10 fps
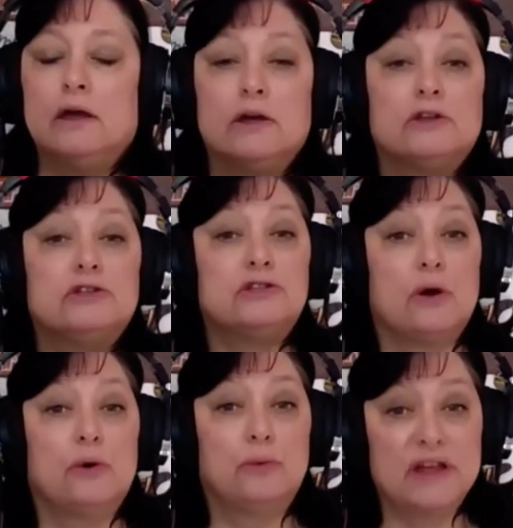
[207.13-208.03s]

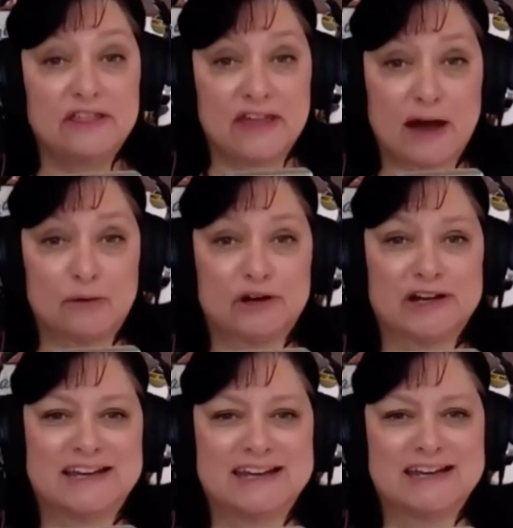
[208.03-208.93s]
So with that, we're going
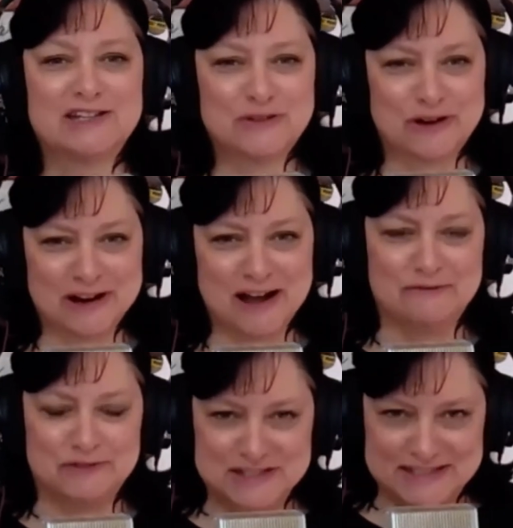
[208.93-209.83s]
to get into our
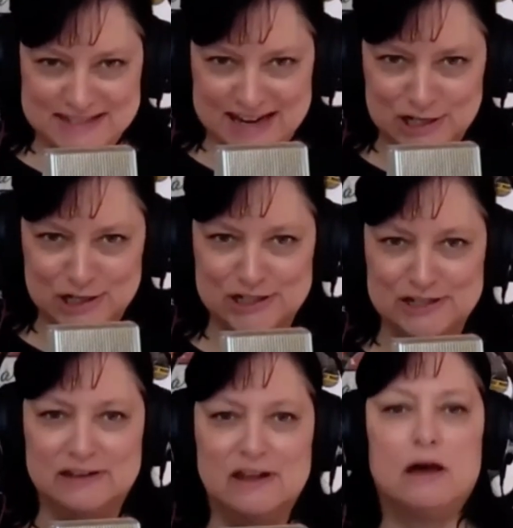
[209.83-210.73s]

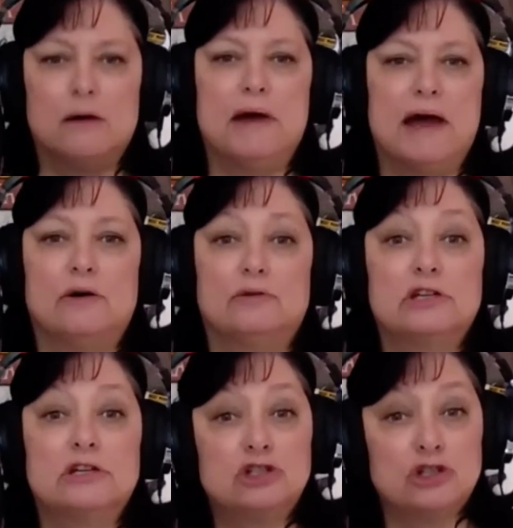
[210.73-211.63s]
conversation
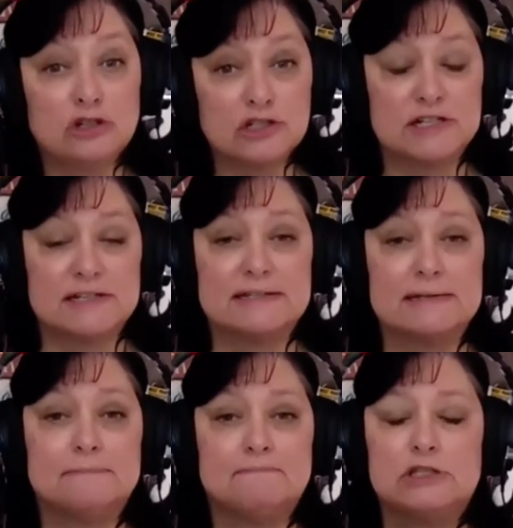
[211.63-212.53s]
about churches.
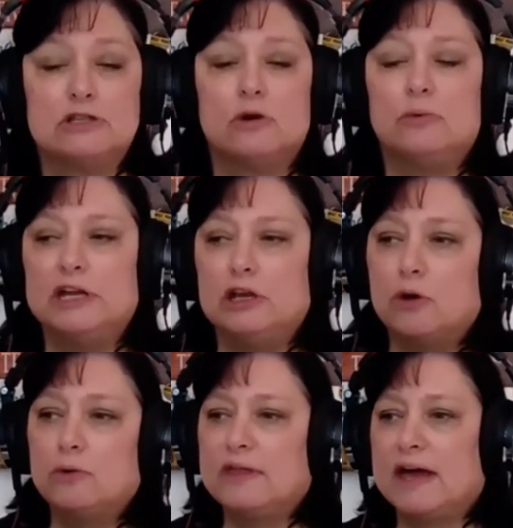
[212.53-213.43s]
So we
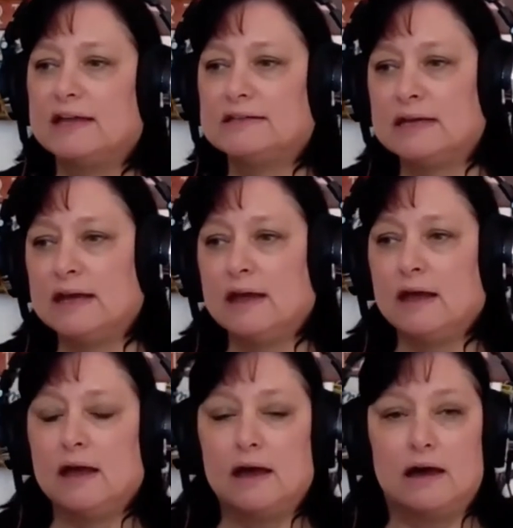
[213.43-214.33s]
know that
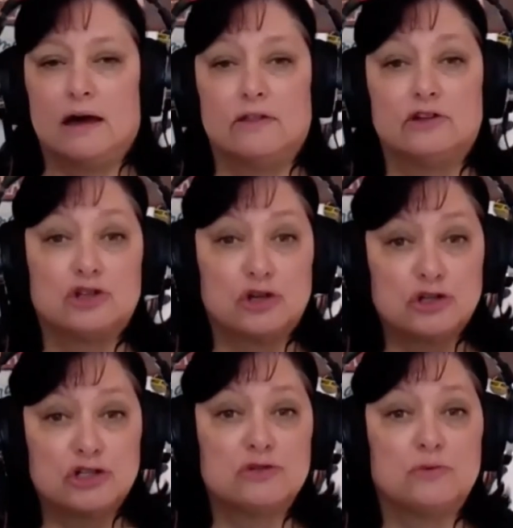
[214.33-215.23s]
the
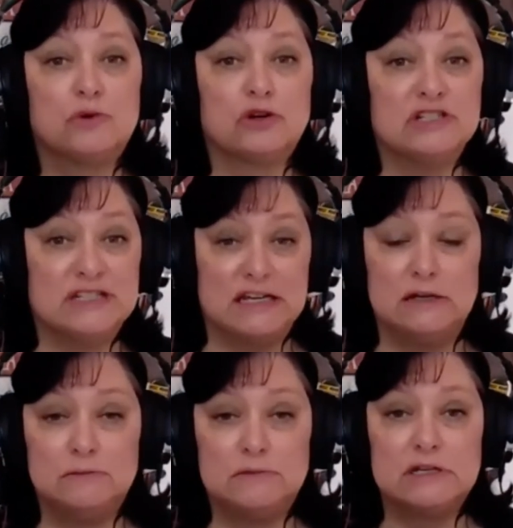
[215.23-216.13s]
churches were
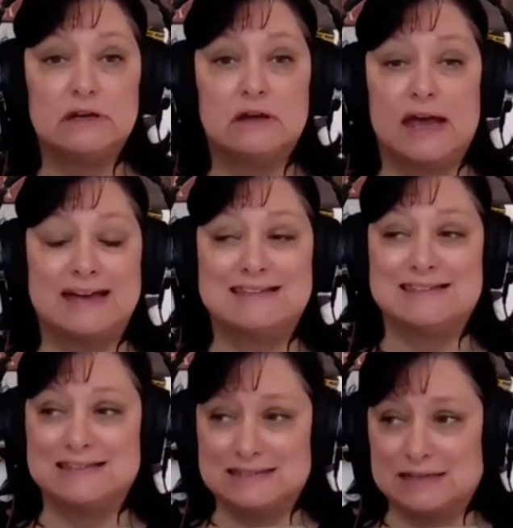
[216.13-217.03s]
deemed as
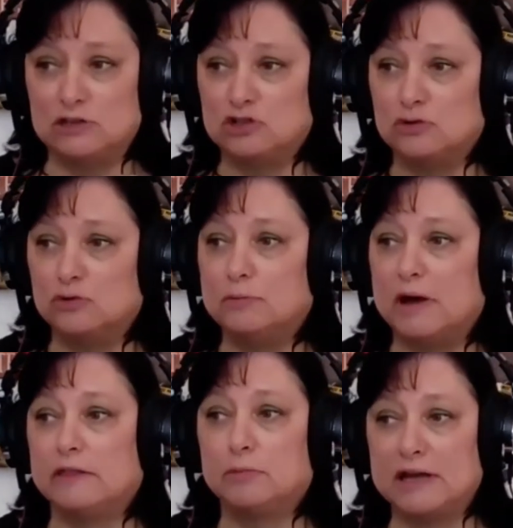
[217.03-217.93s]
essential
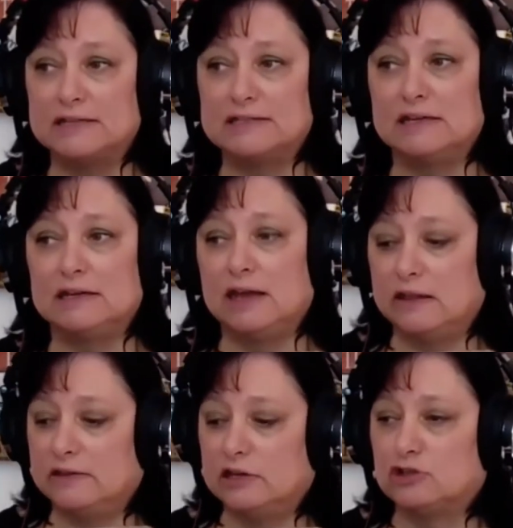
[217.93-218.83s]
by the president
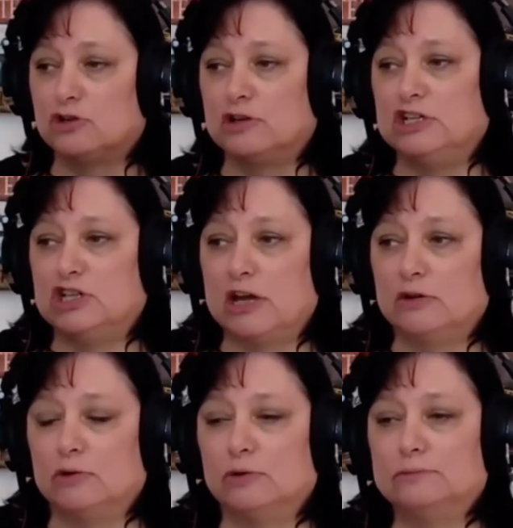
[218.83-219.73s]
and the attorney
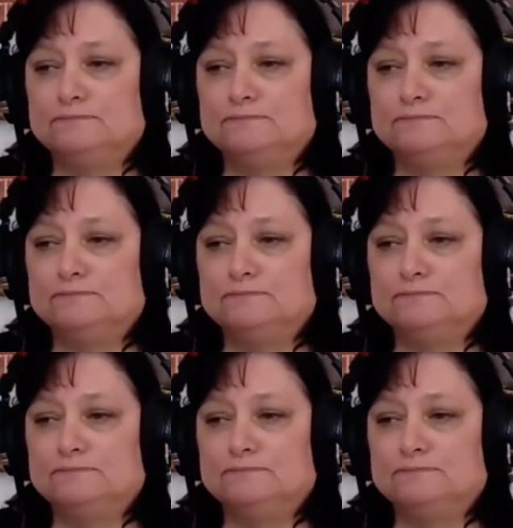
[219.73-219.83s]
general.